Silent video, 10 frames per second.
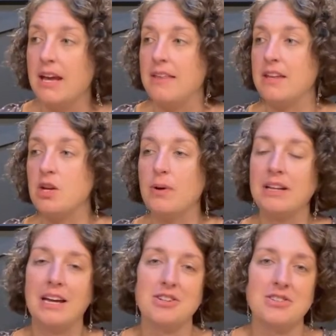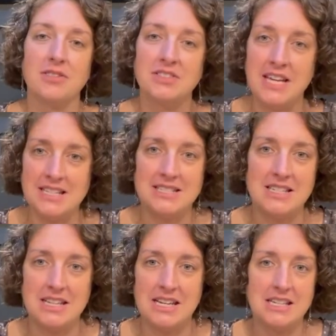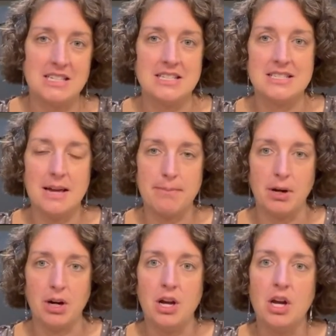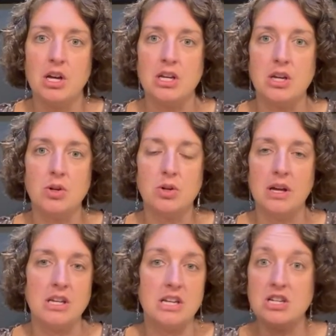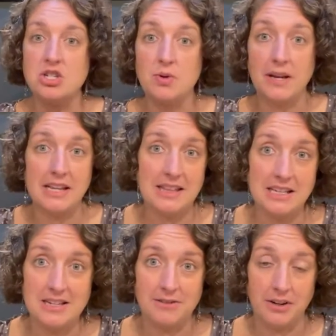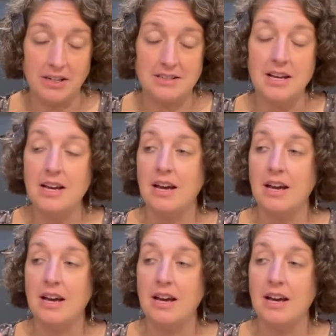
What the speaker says: and then you went and got yourself tested in December, and you didn't do anything different,